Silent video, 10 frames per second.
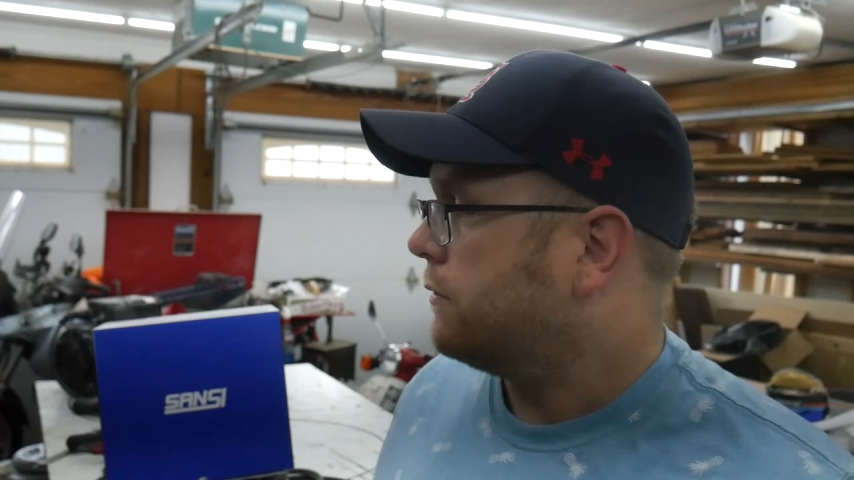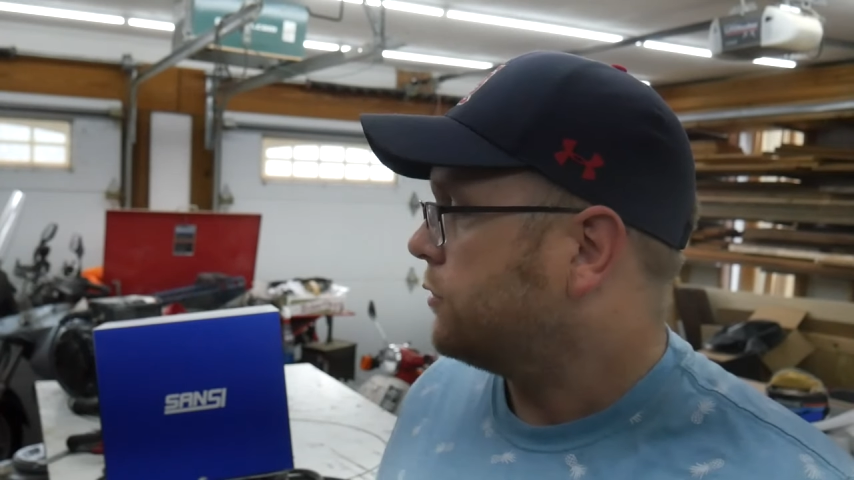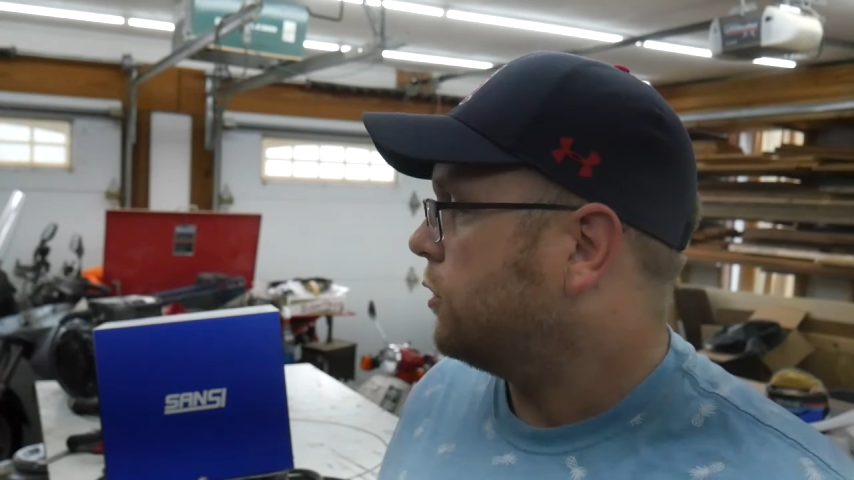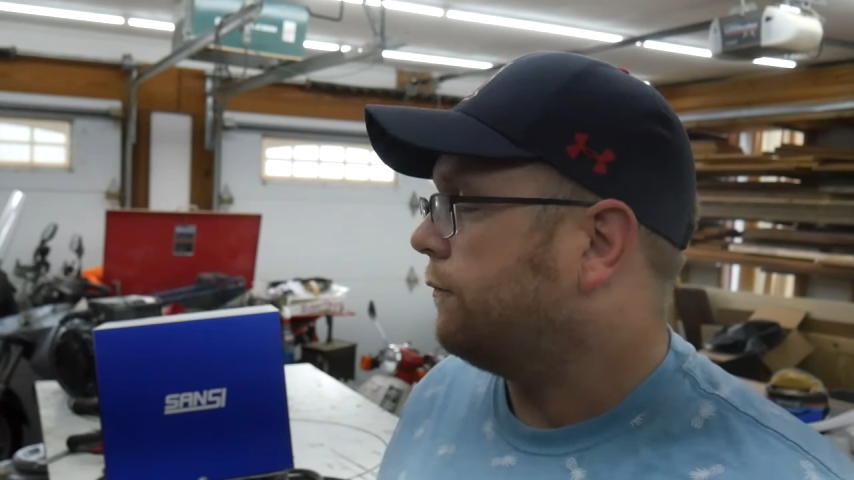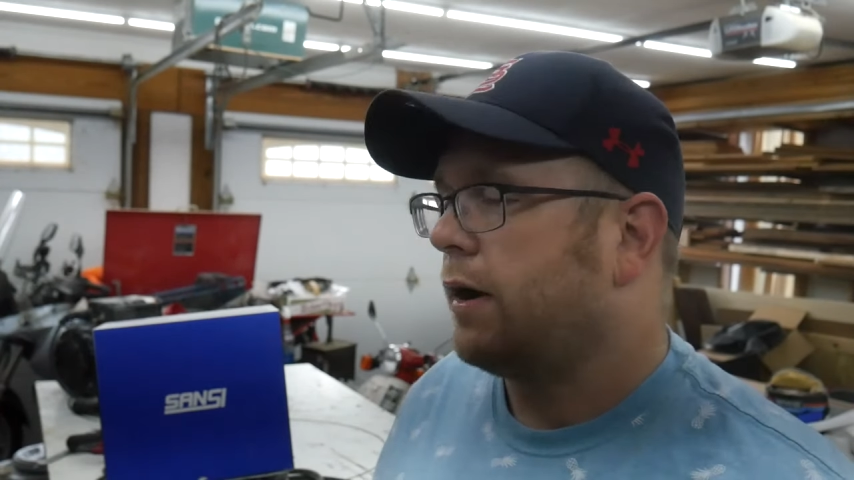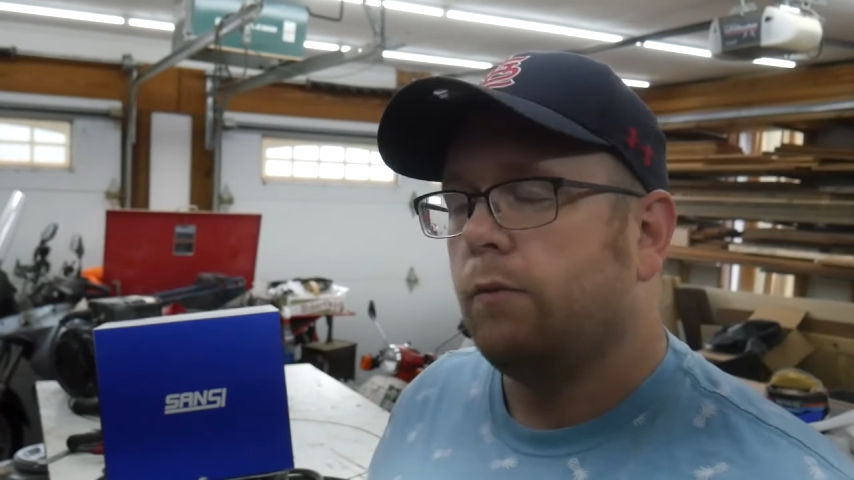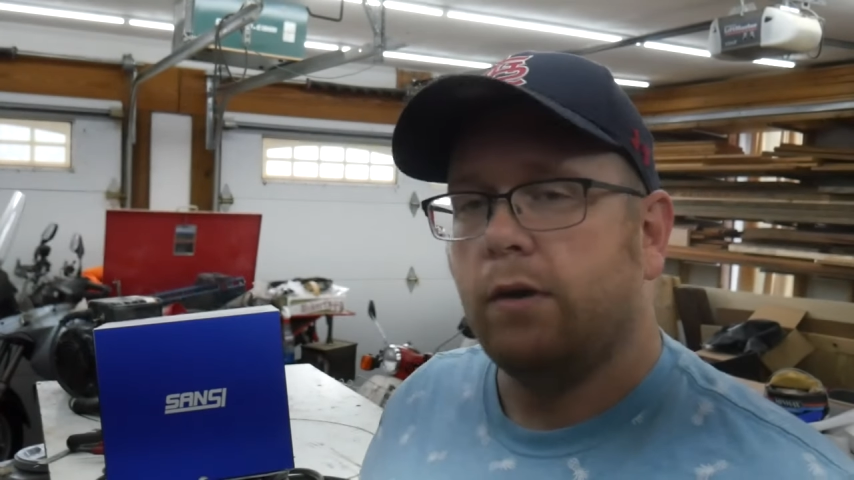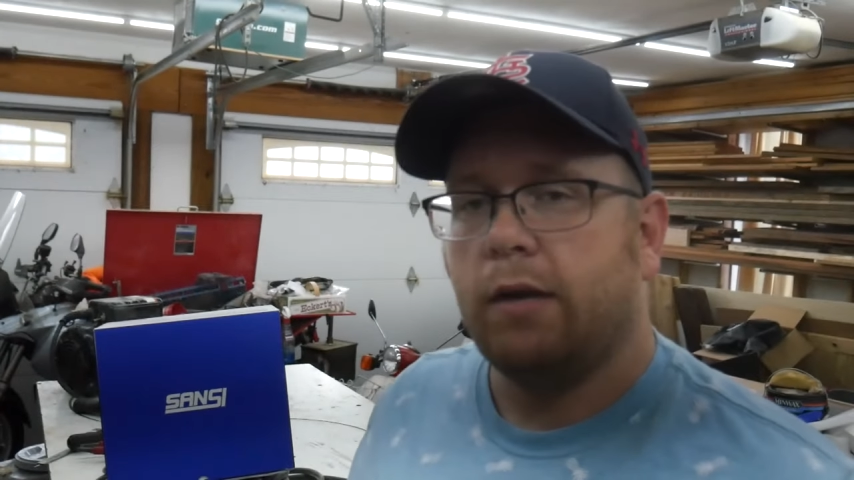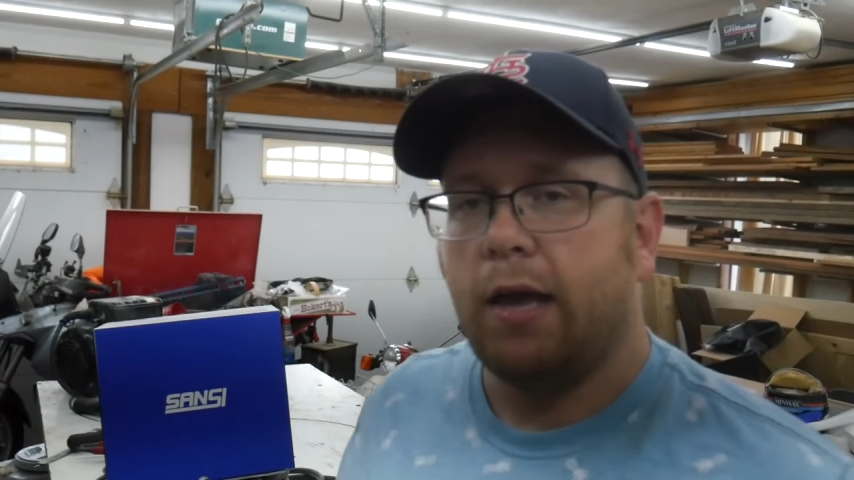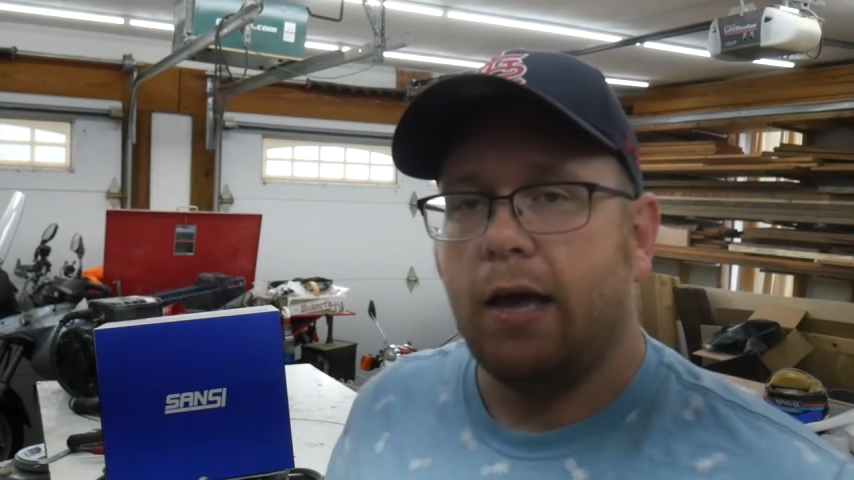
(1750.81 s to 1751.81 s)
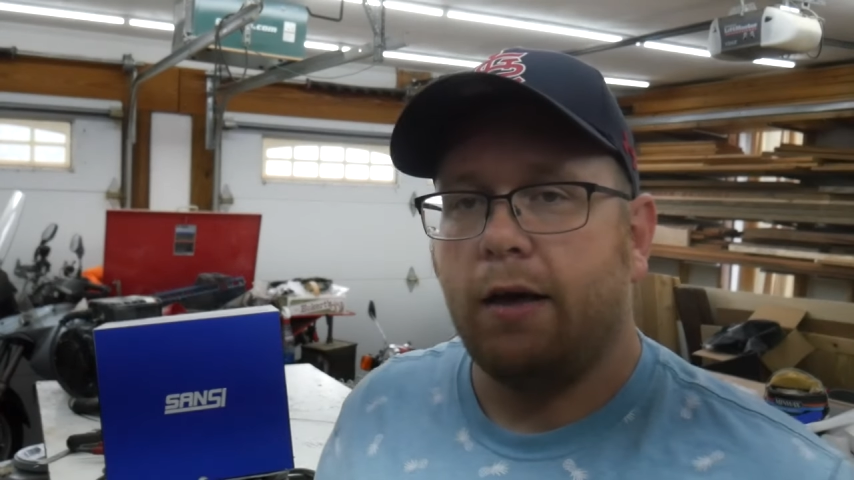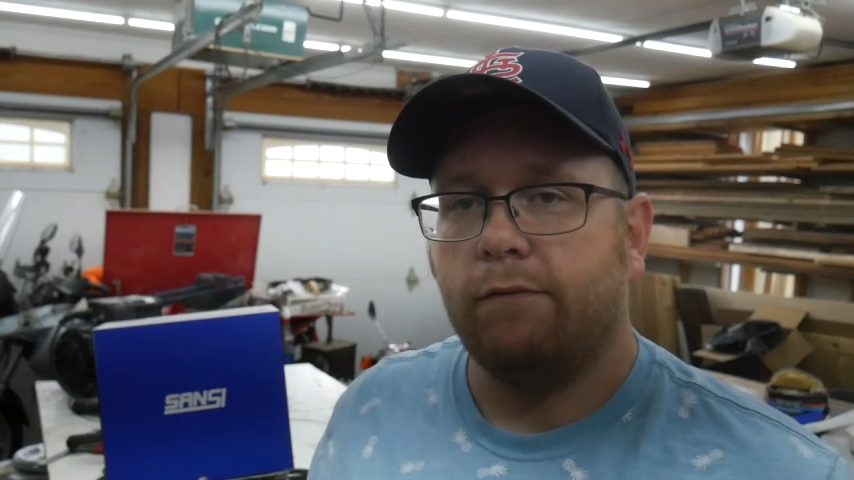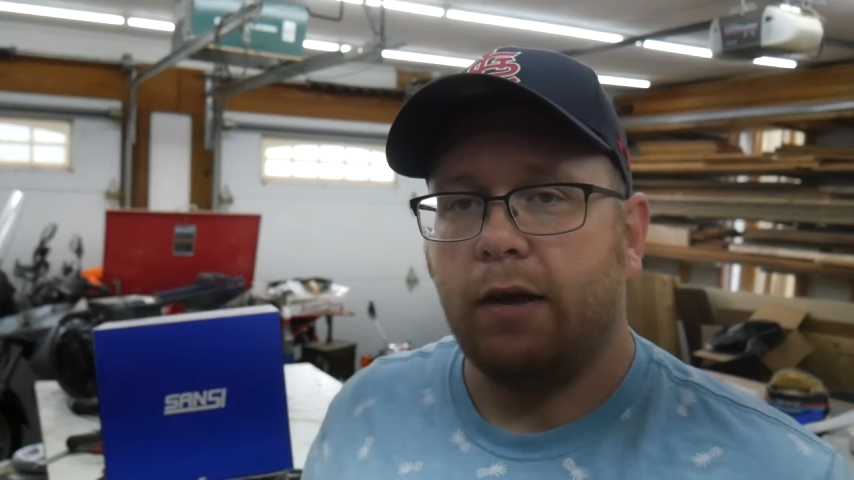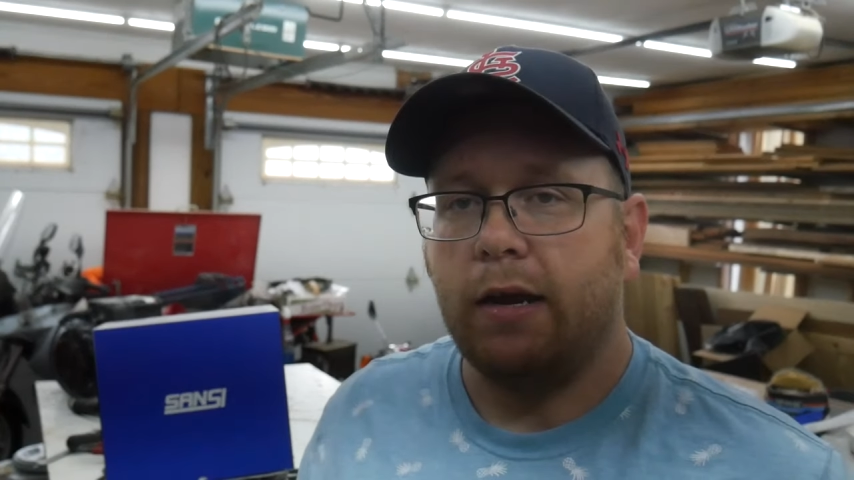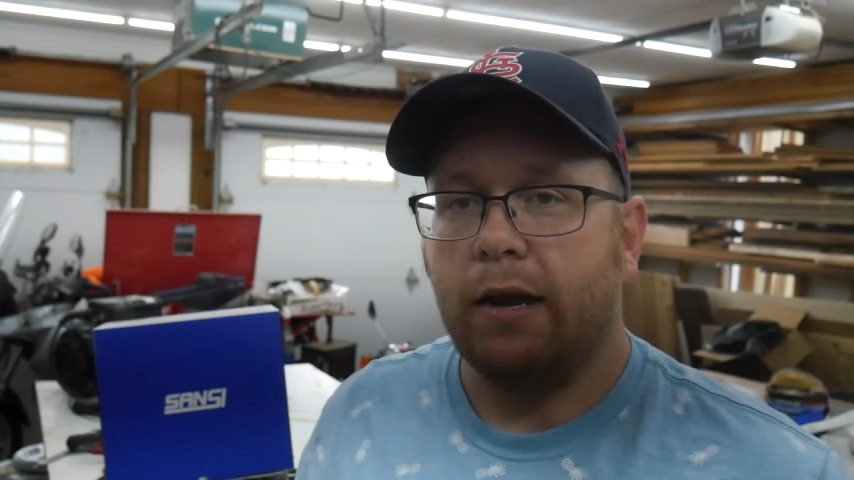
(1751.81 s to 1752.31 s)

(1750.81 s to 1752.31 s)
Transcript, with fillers: So if I wanted to have a